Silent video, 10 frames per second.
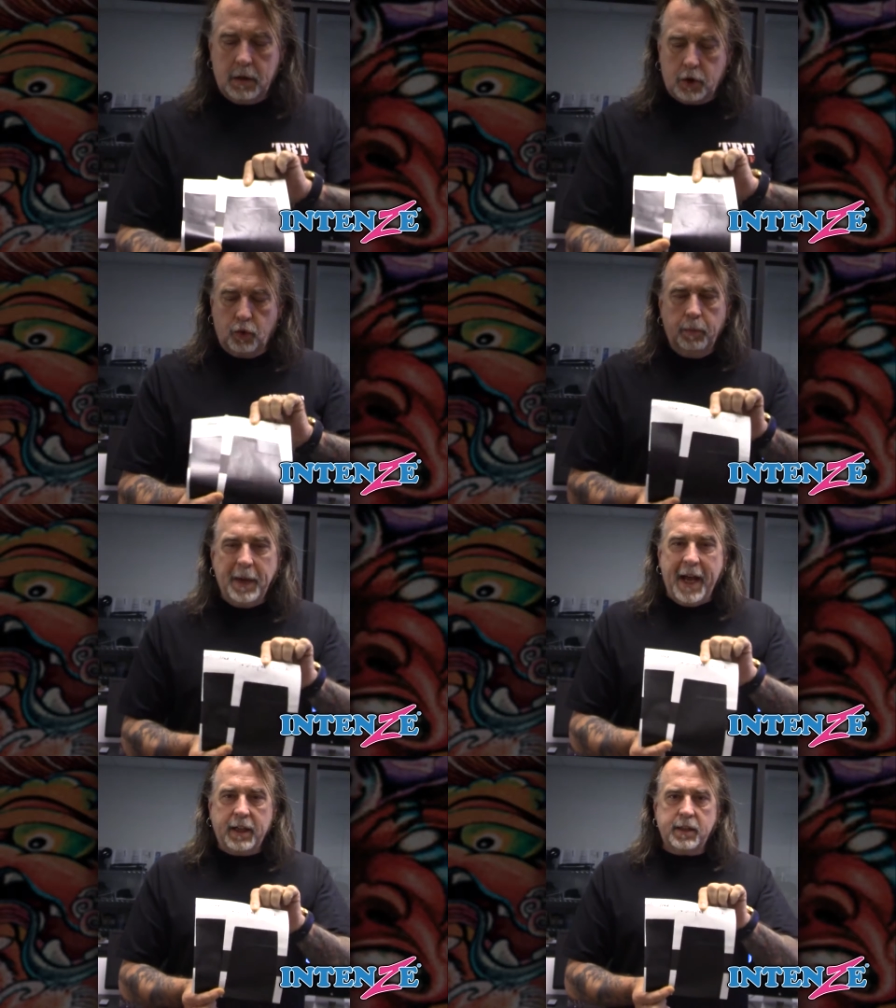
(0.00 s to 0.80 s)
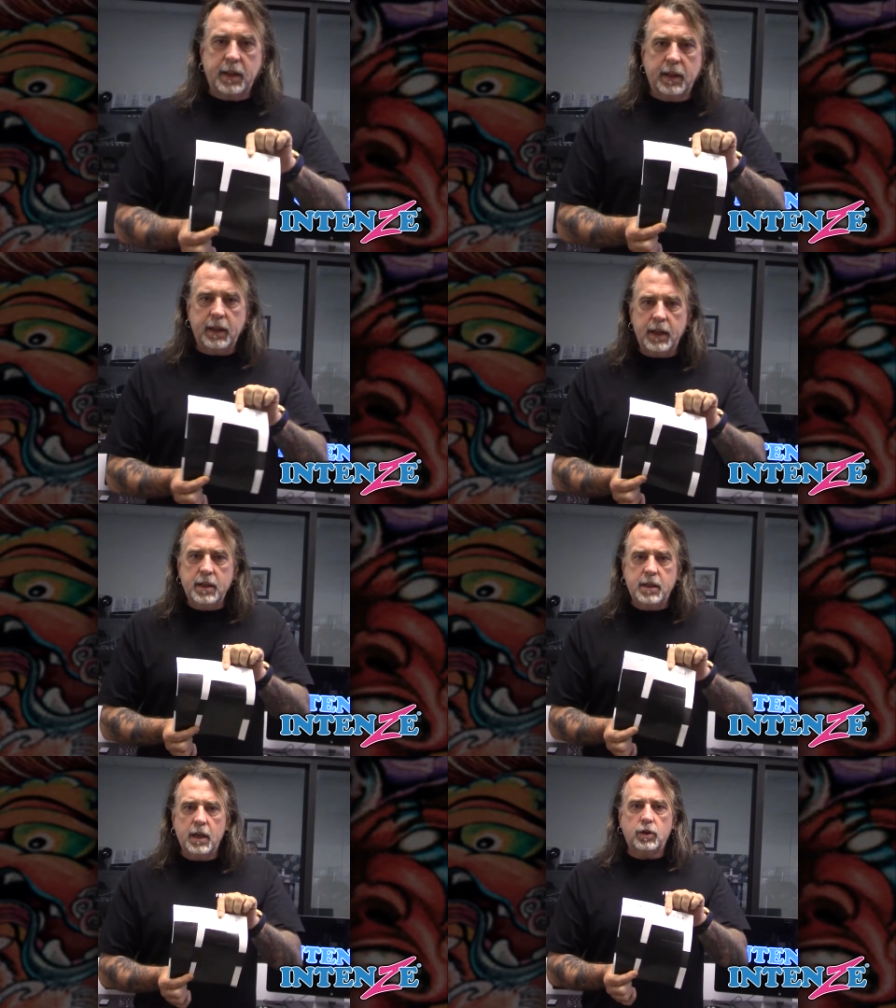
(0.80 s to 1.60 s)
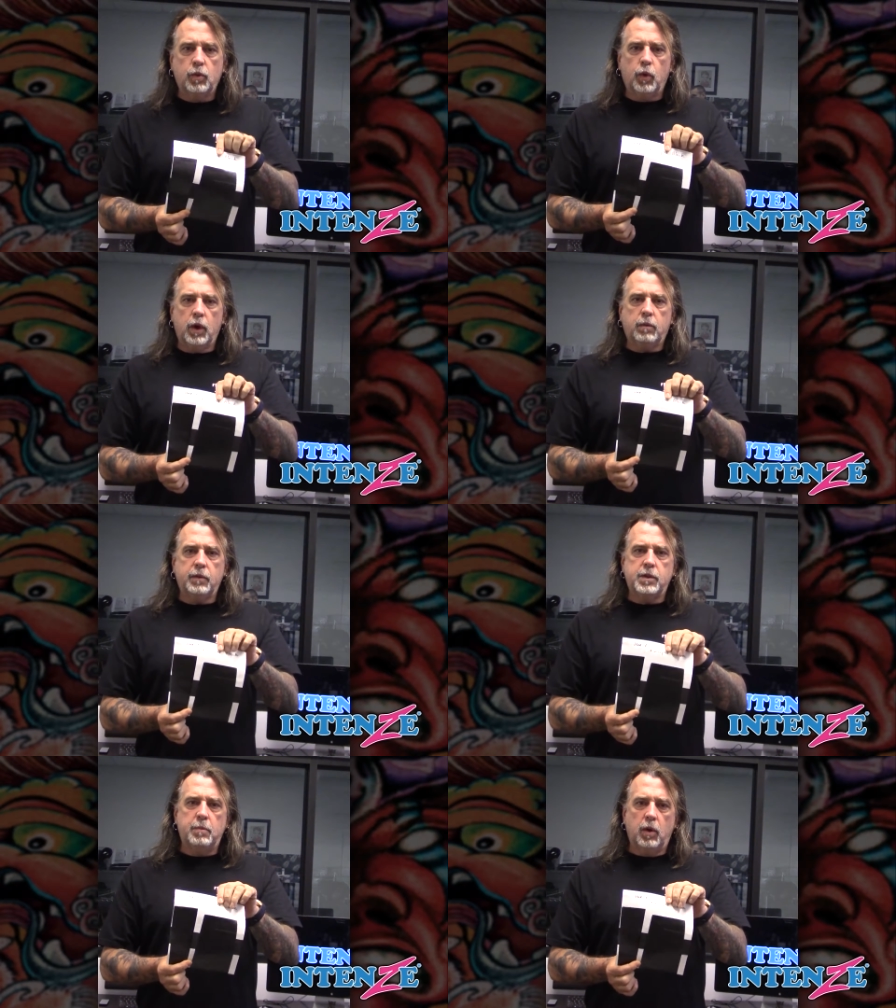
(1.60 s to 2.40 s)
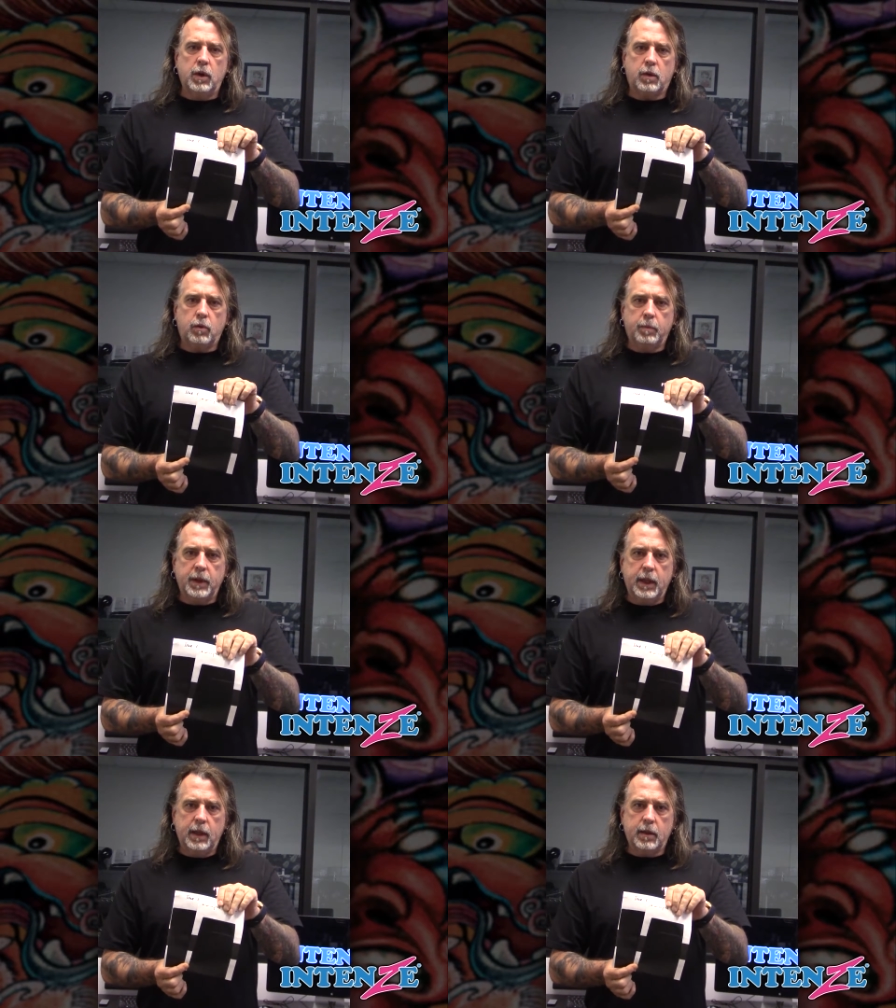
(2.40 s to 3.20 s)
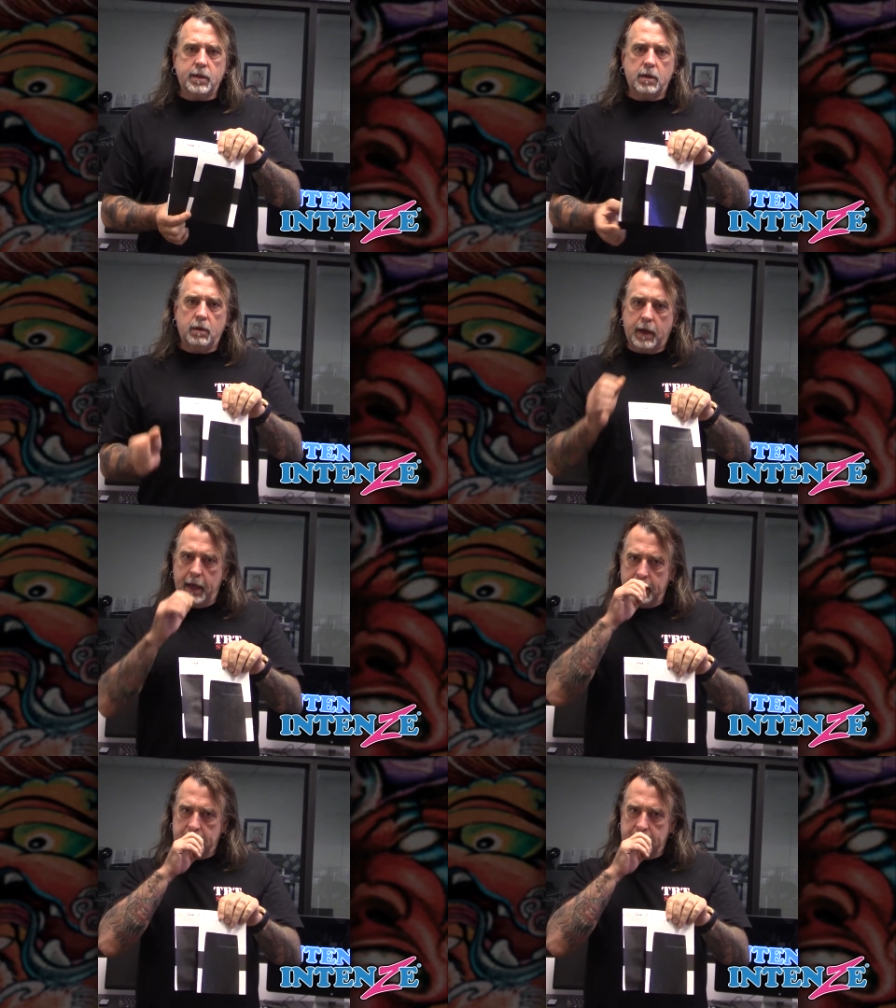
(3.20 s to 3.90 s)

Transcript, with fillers: True Black is a little easier to work with smaller group of needles, okay?